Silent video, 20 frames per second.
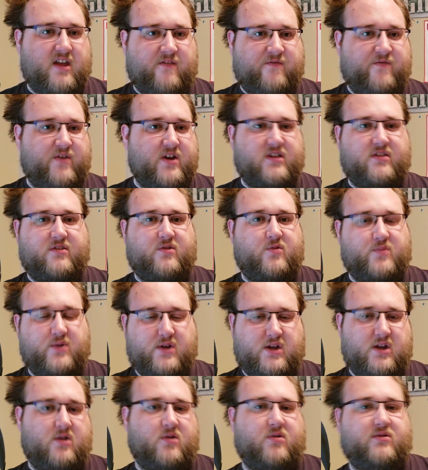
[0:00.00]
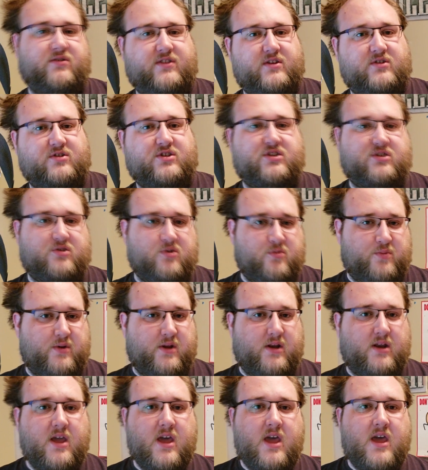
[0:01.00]
fuck superheroes. They're
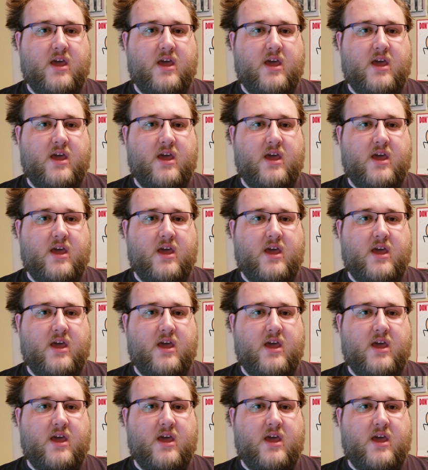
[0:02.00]
stupid.